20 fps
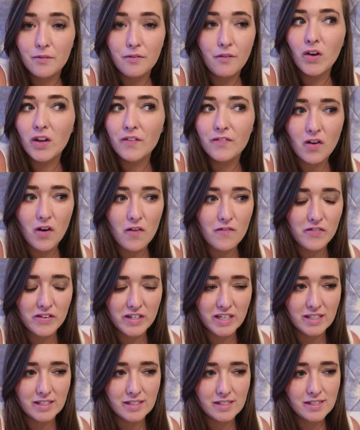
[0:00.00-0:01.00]
full of
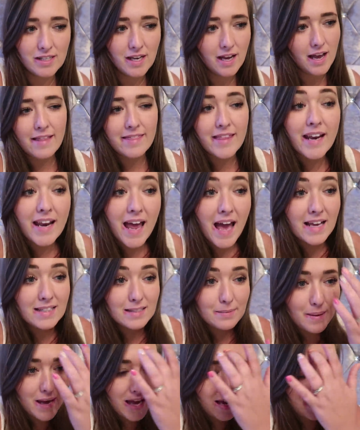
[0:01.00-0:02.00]
confidence. And then Esme,